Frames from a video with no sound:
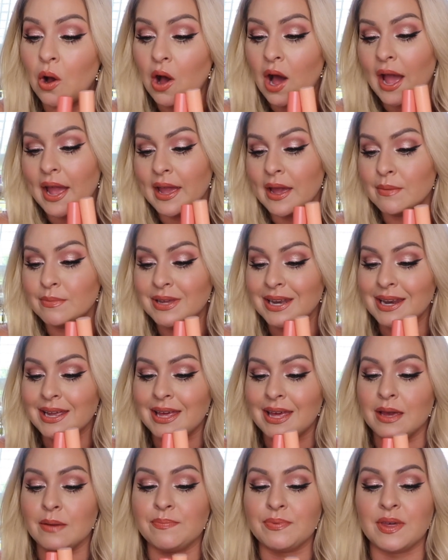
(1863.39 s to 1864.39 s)
I am going
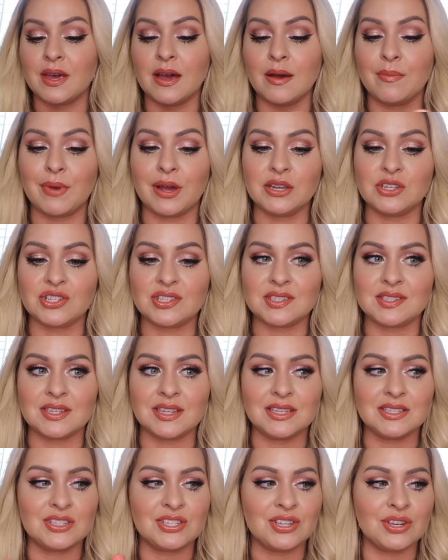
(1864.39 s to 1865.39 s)
to keep them. I just
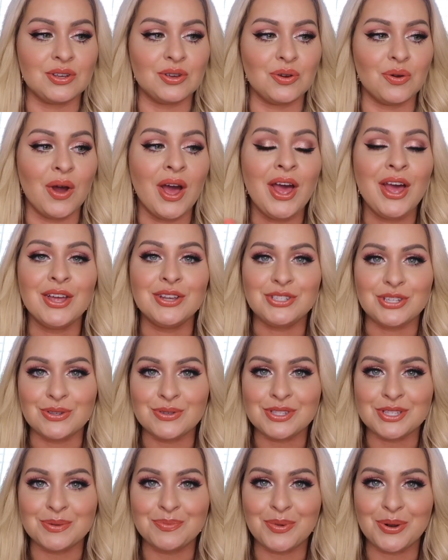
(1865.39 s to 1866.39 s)
need to
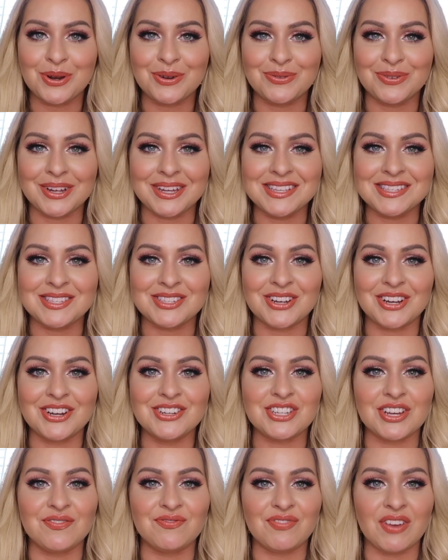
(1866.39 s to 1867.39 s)
do some more
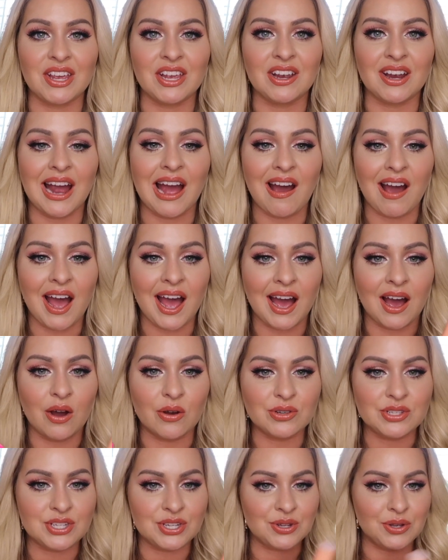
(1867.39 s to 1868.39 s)
research and figure out
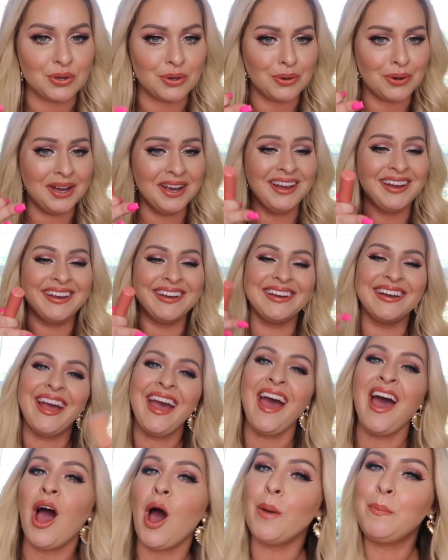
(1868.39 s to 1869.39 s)
how to
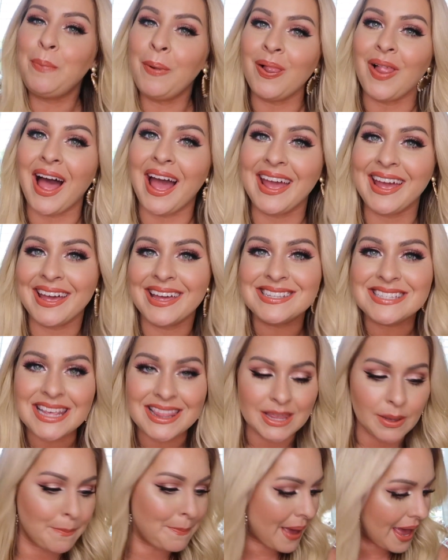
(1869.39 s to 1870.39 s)
apply it
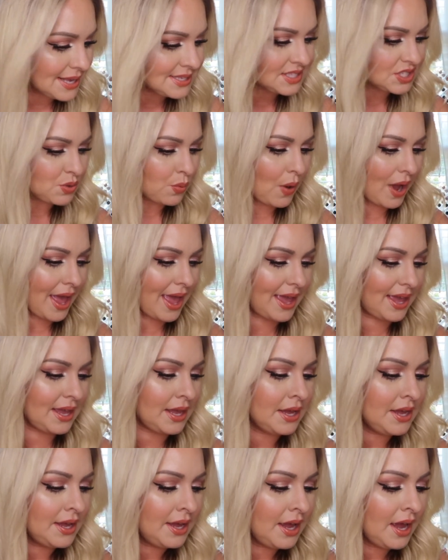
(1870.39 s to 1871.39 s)
the best
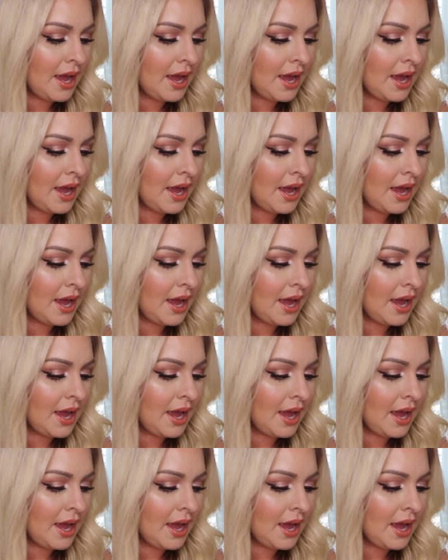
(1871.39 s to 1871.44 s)
way.